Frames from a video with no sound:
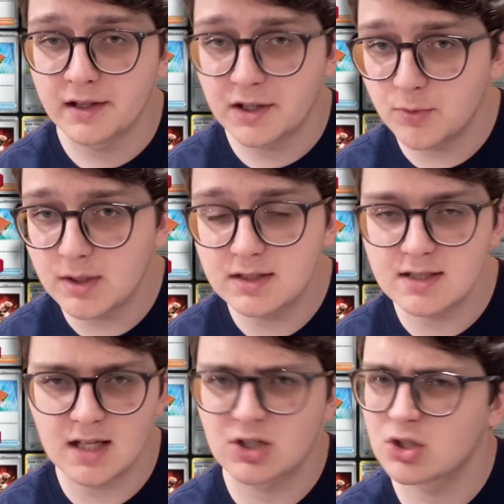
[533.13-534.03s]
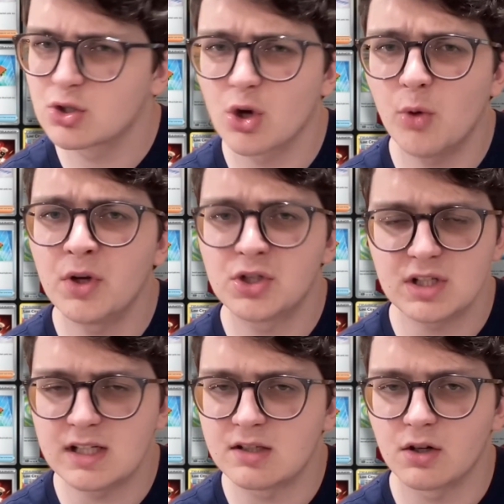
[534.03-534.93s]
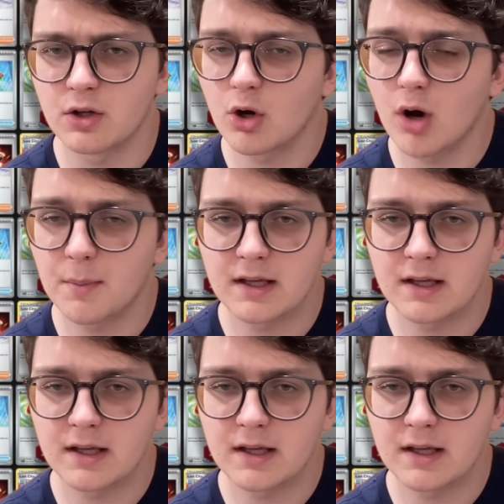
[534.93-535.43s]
and it make this deck so much easier to go up